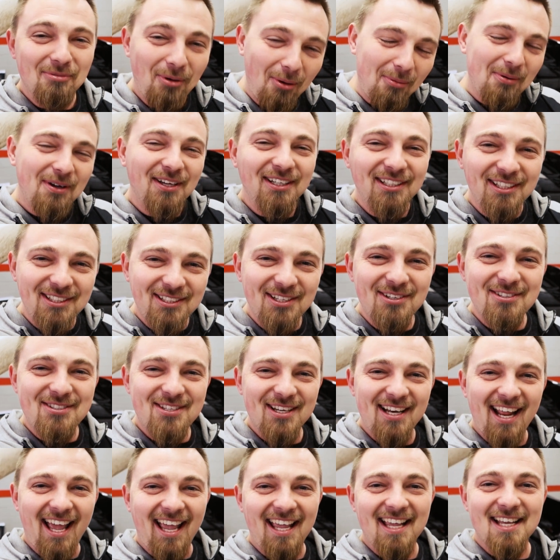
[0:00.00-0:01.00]
So what we're gonna do
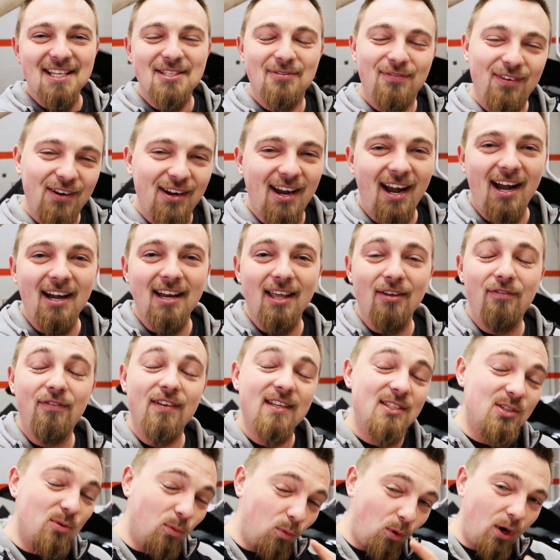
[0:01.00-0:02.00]
today is figure out if
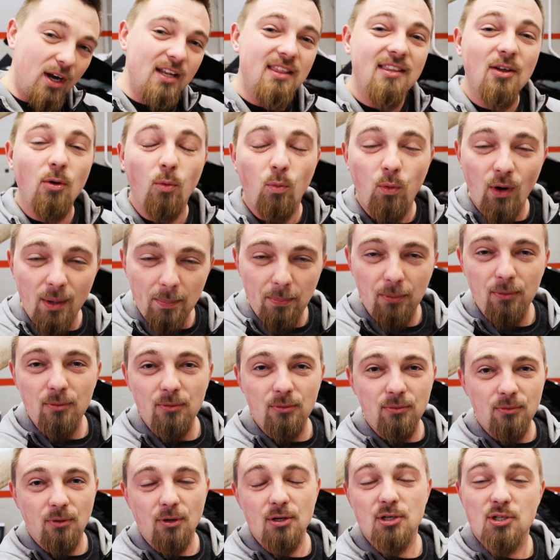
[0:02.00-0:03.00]
it's worth
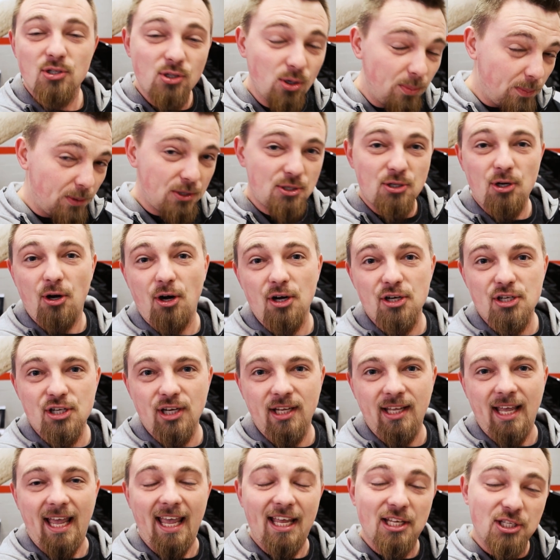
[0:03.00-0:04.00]
Whipple or
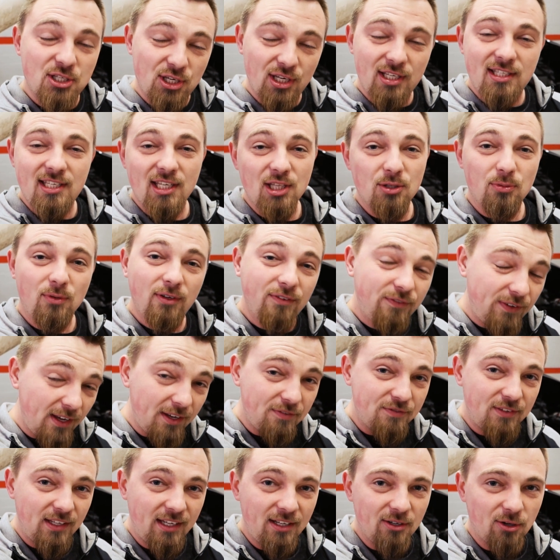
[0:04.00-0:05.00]
supercharging a
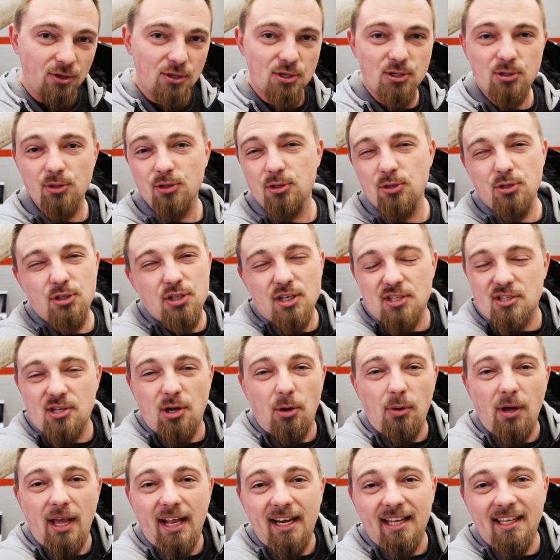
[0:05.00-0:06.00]
GT350, or should you just
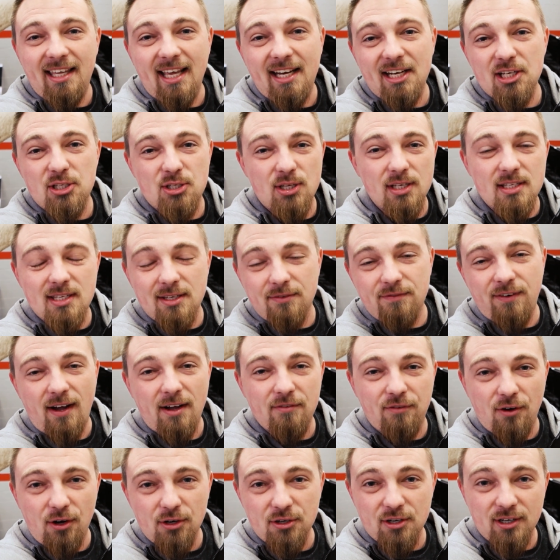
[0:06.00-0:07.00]
go ahead and get a
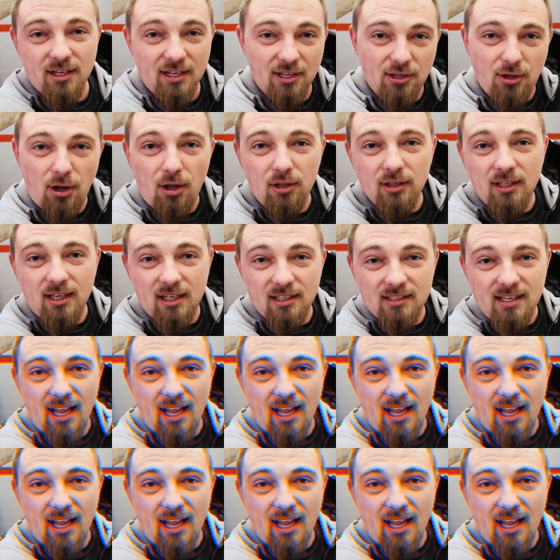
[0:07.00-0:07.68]
GT500 and call it a